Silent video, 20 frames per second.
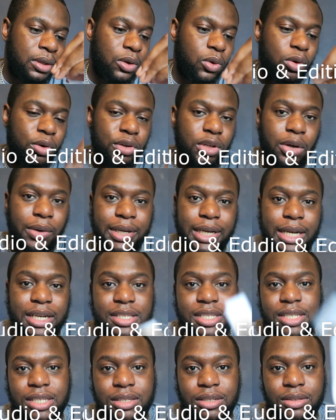Audio and
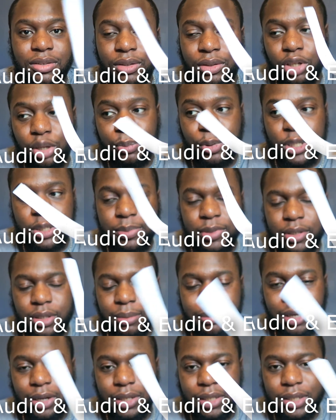editing, no point speaking about